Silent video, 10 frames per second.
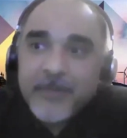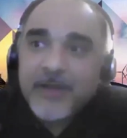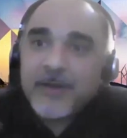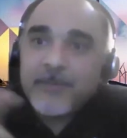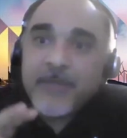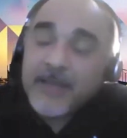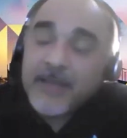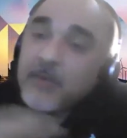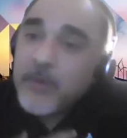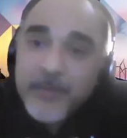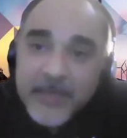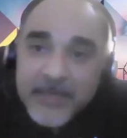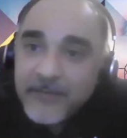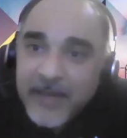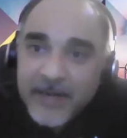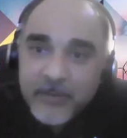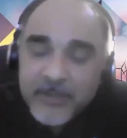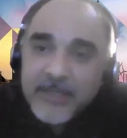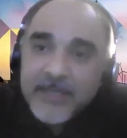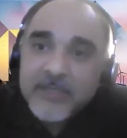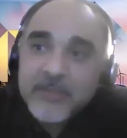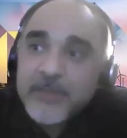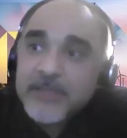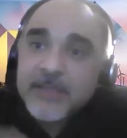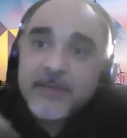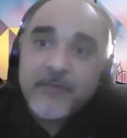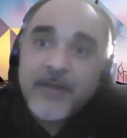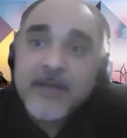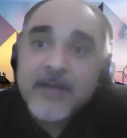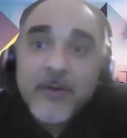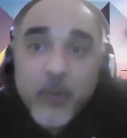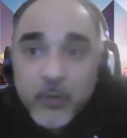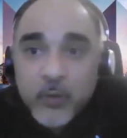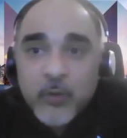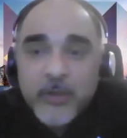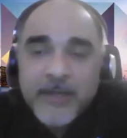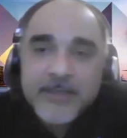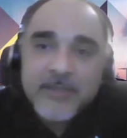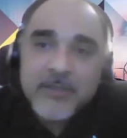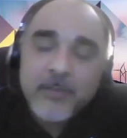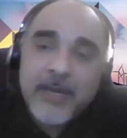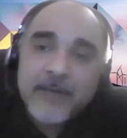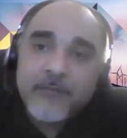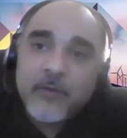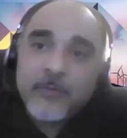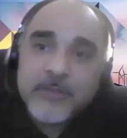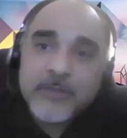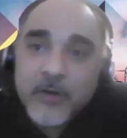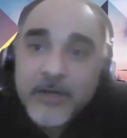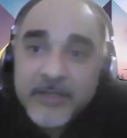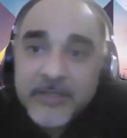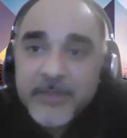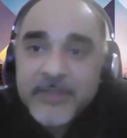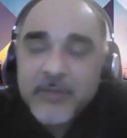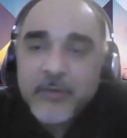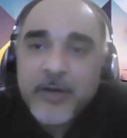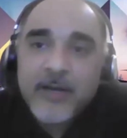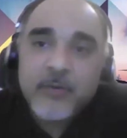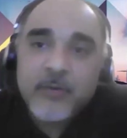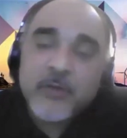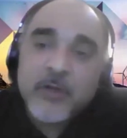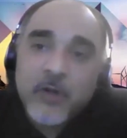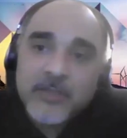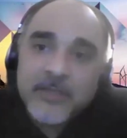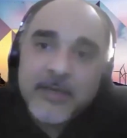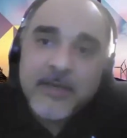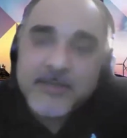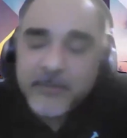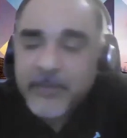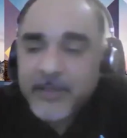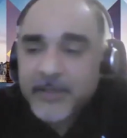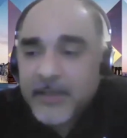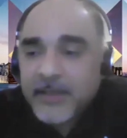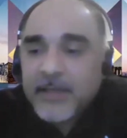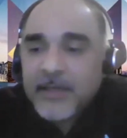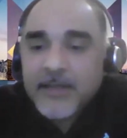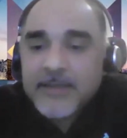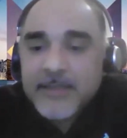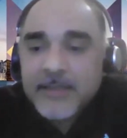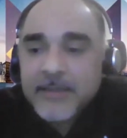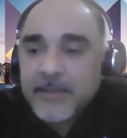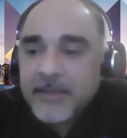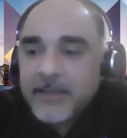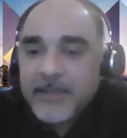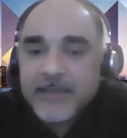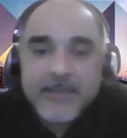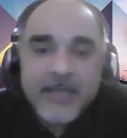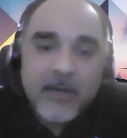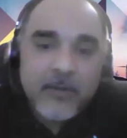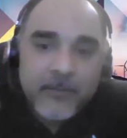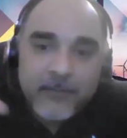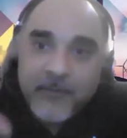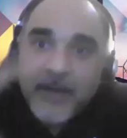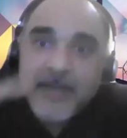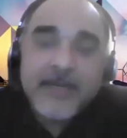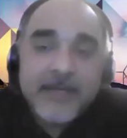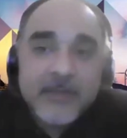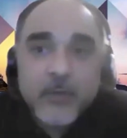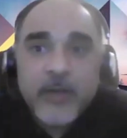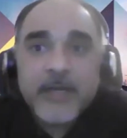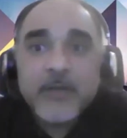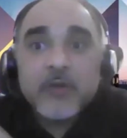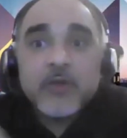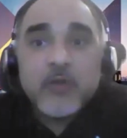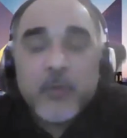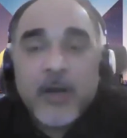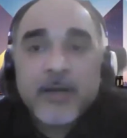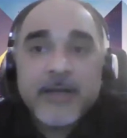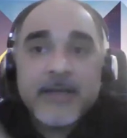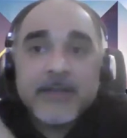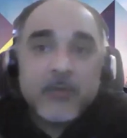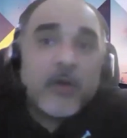And I think we believe that within HSBC. In fact, our own tokenization platform, which is called HSBC Orion, which we launched in Luxembourg last year, is now finding its way into new markets.